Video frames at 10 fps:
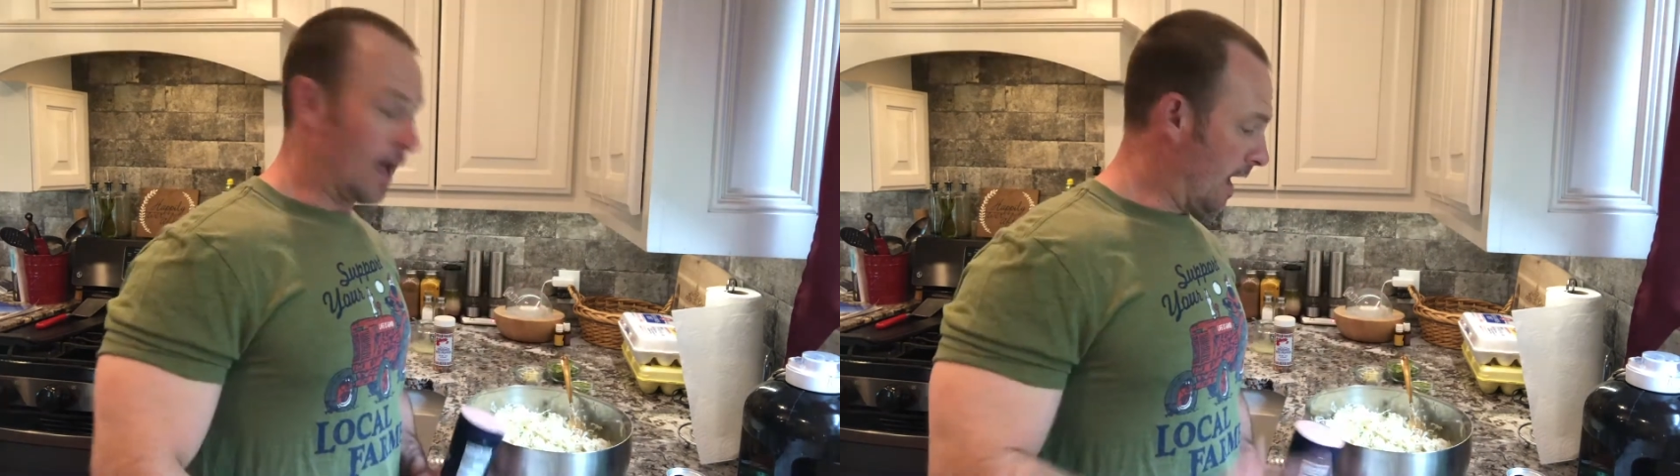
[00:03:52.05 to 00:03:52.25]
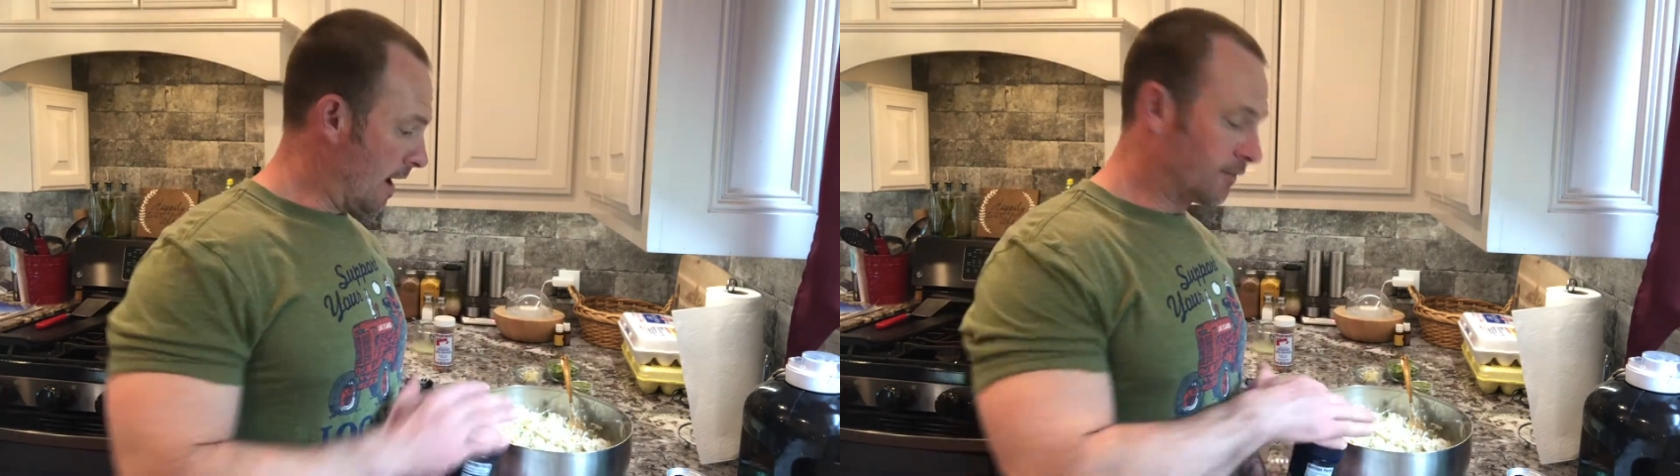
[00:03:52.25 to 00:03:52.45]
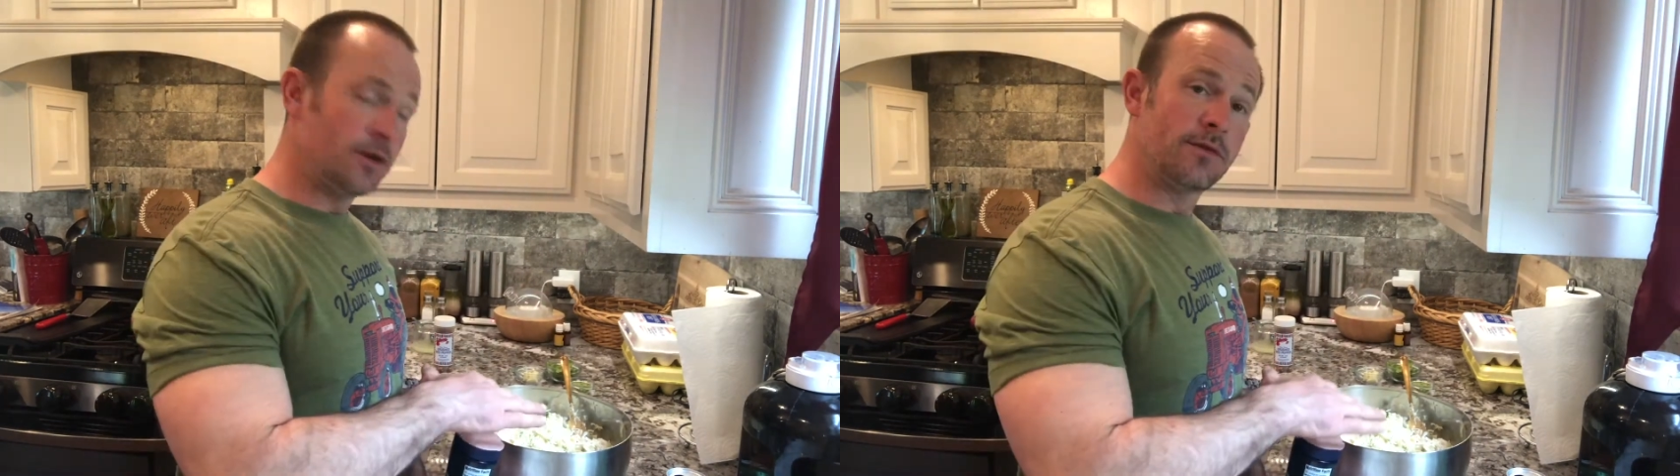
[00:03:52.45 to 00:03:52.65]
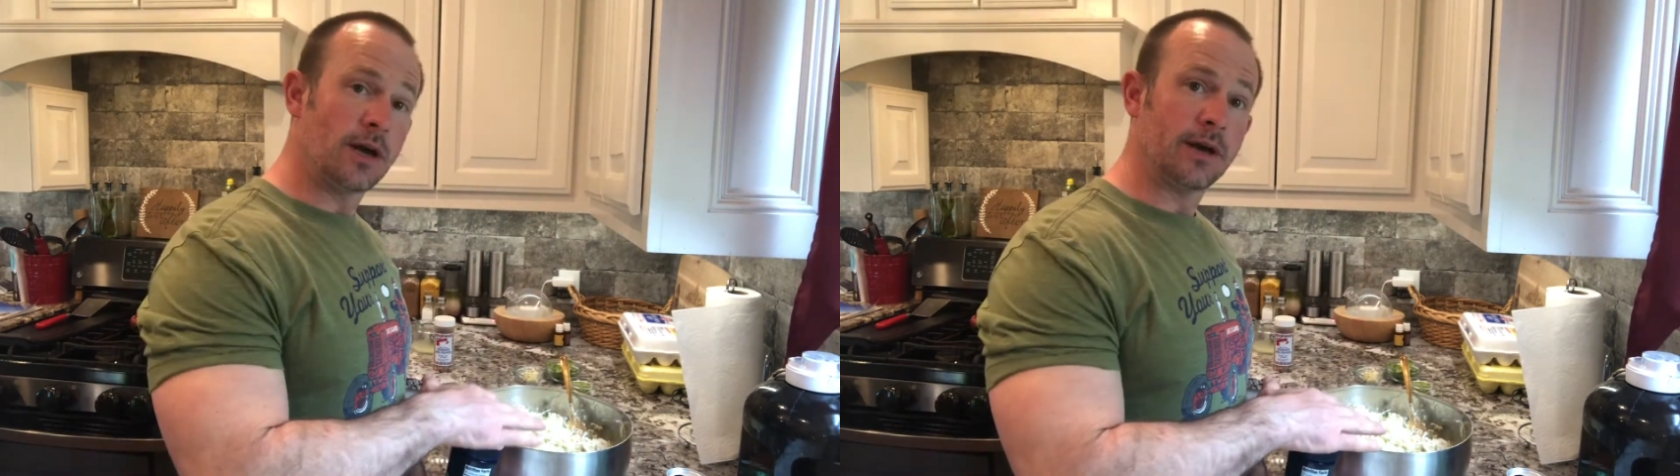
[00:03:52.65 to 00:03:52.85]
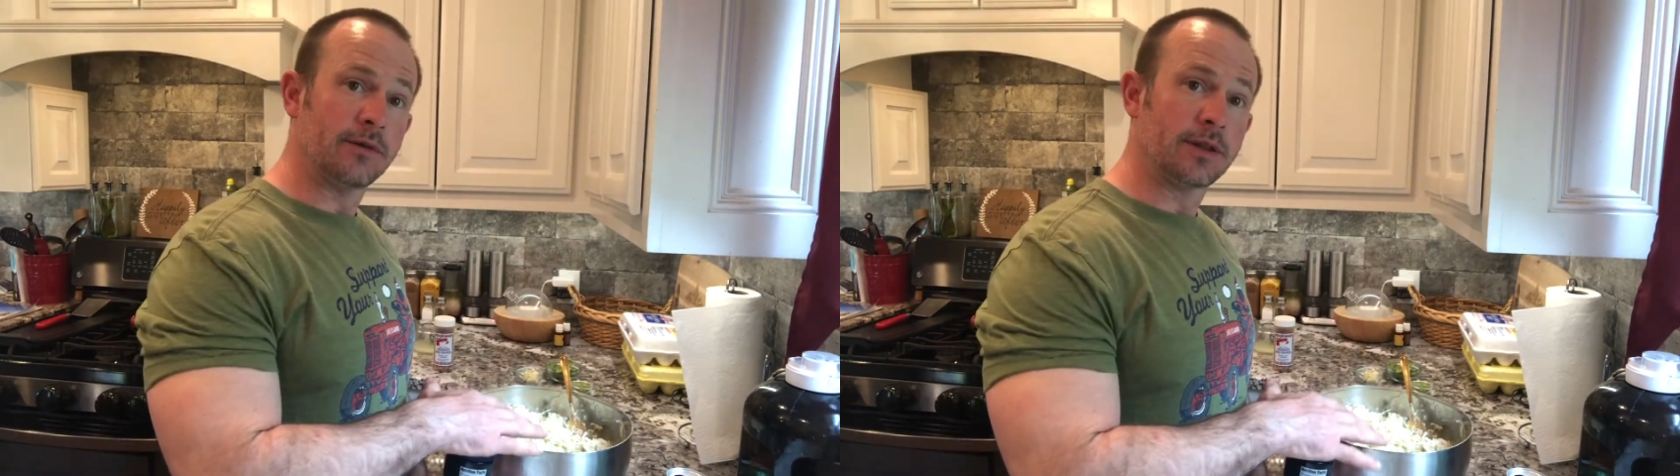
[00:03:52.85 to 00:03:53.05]
After you've got
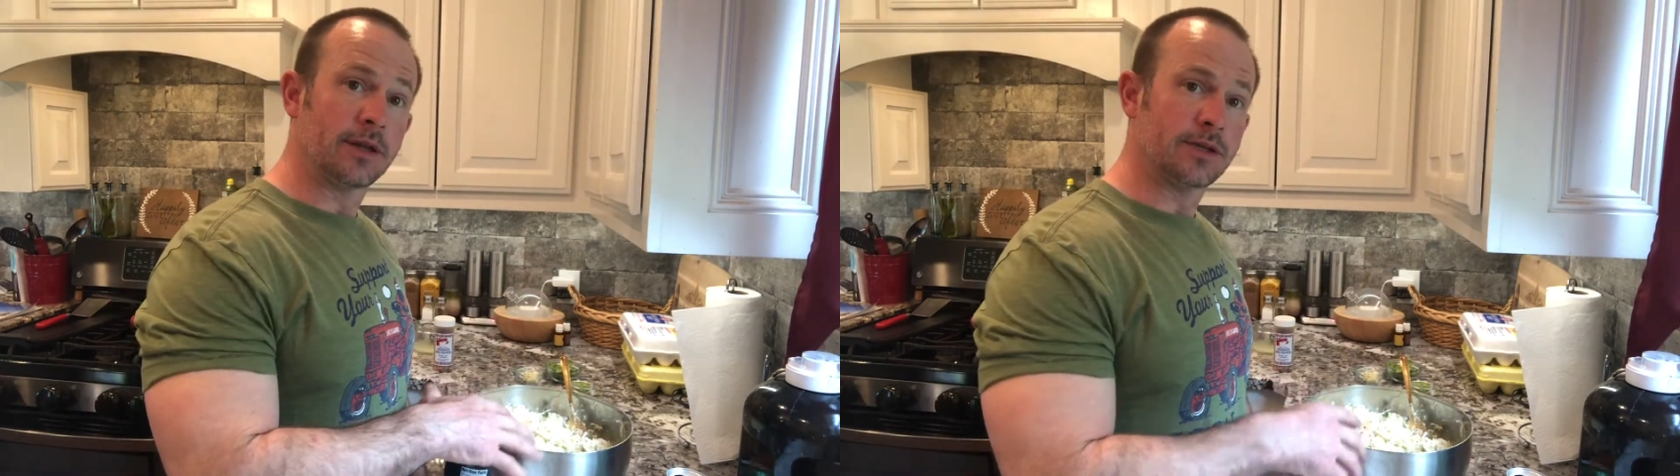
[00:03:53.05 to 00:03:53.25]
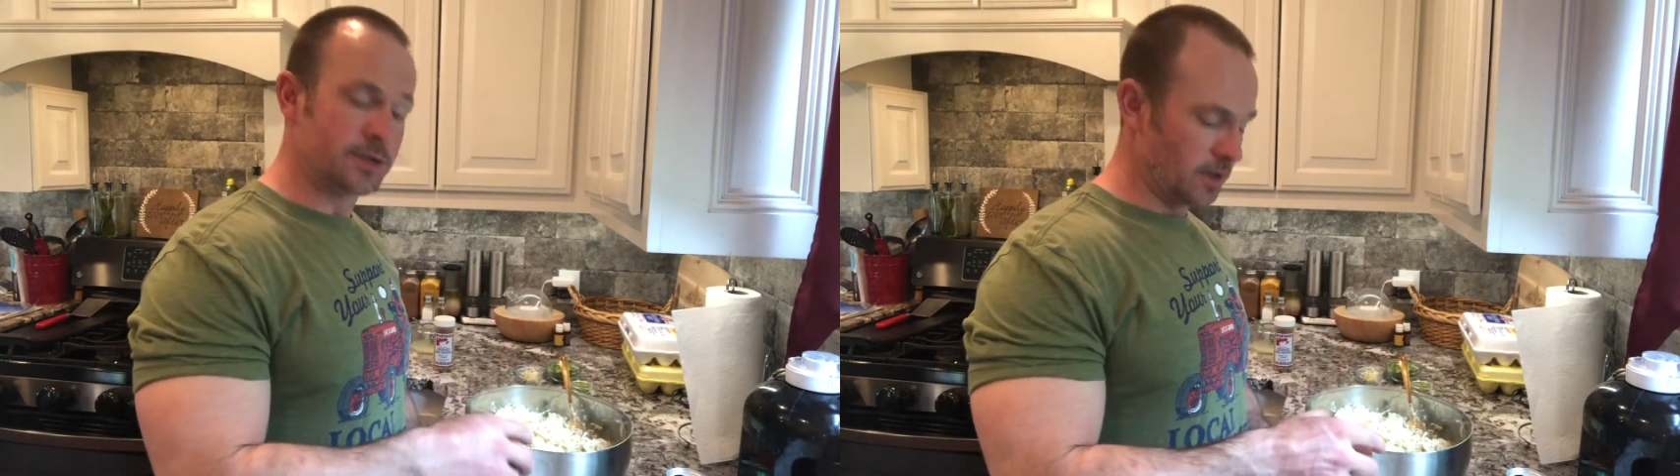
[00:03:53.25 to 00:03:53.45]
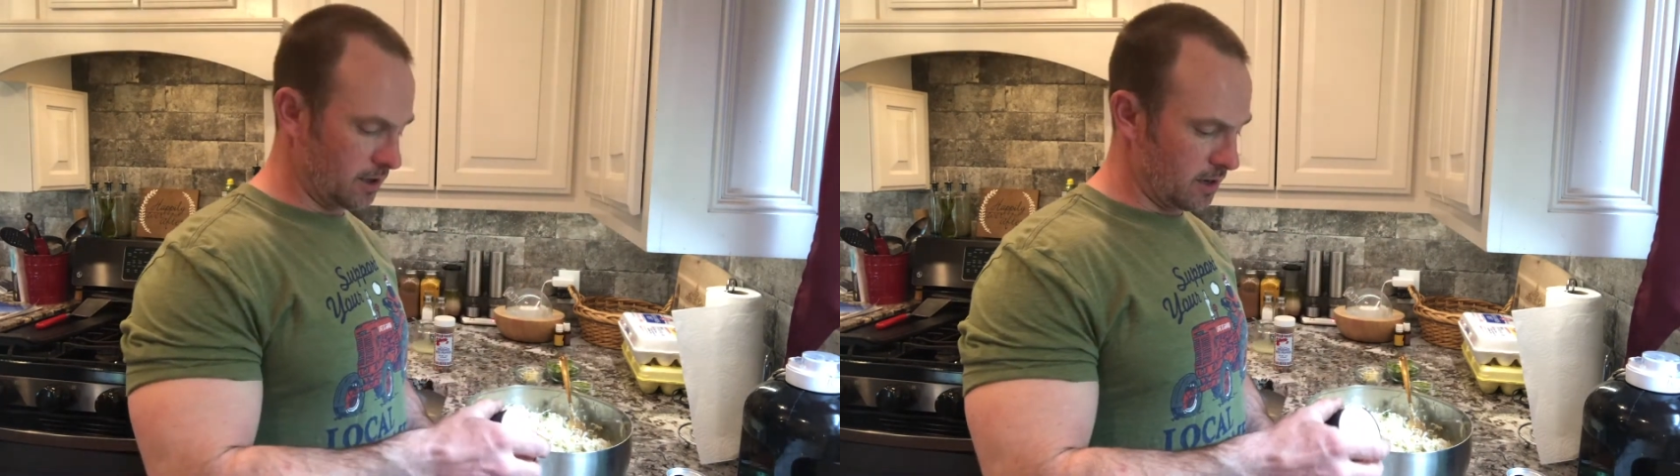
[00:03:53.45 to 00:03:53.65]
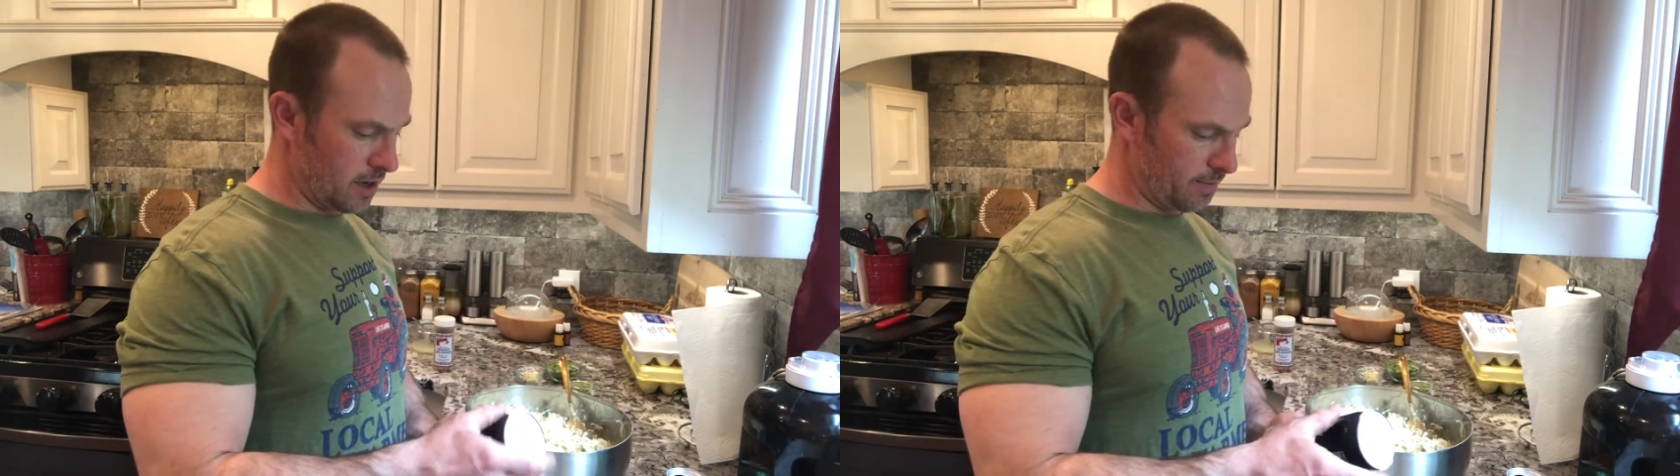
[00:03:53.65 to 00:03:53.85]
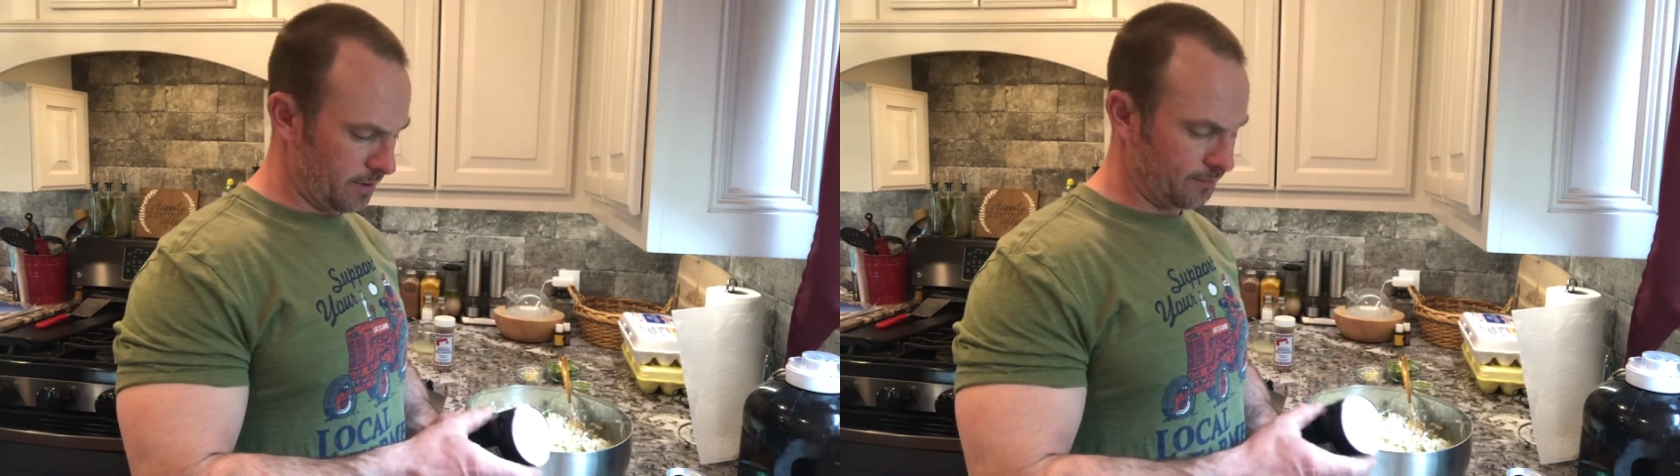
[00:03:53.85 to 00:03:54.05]
everything stirred up,